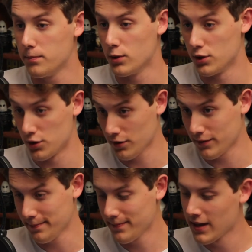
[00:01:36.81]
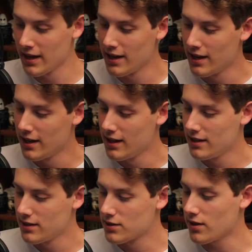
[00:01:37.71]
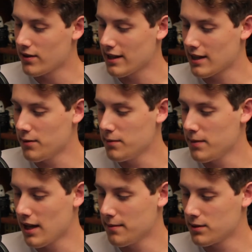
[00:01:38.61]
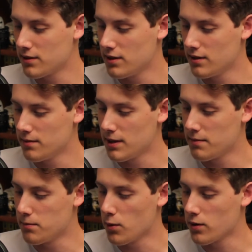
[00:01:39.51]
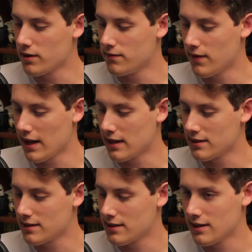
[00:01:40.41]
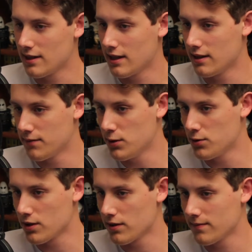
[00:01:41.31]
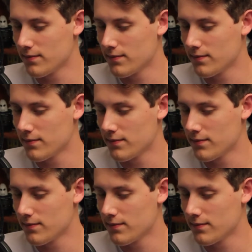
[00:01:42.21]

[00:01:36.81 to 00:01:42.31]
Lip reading: preserve them so that they would be able to be more advanced in the future.